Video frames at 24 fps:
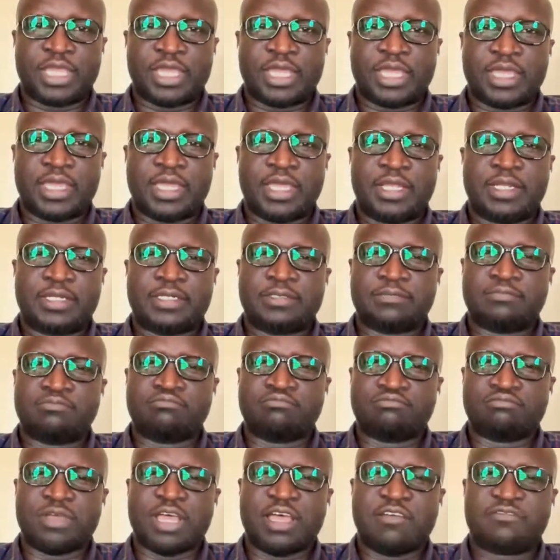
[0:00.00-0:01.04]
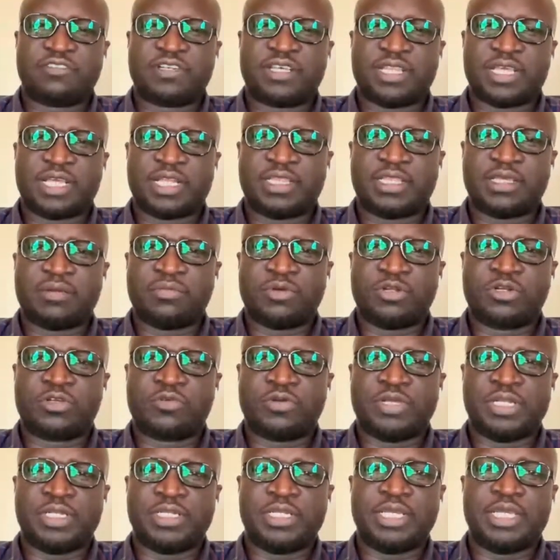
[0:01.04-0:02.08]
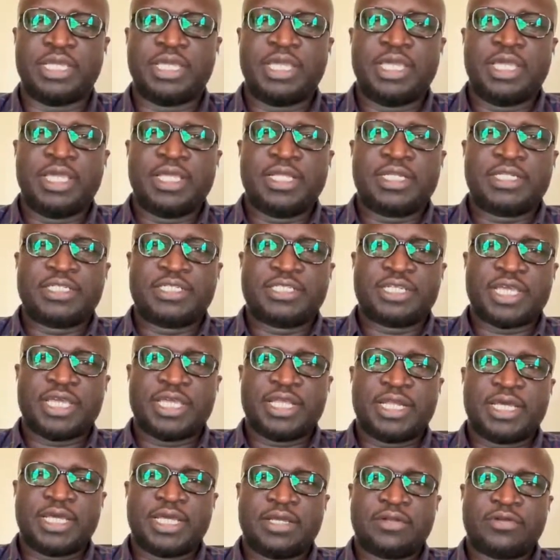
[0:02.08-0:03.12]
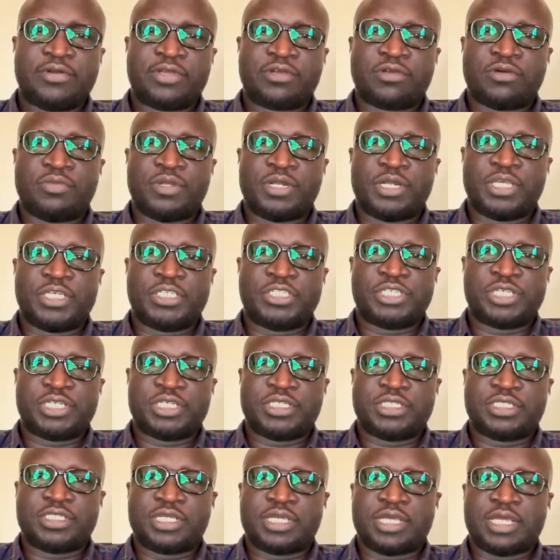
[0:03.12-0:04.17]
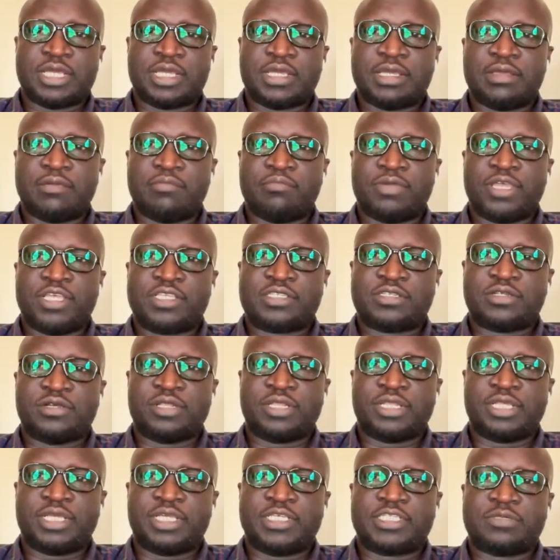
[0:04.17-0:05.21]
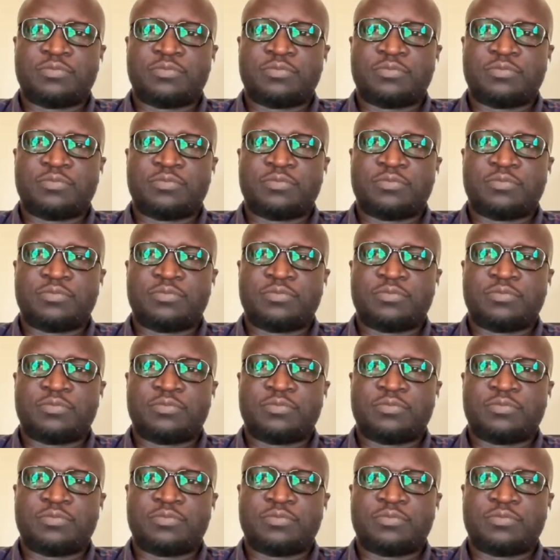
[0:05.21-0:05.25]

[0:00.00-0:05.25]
And after that, the model will tailor recommendations based on the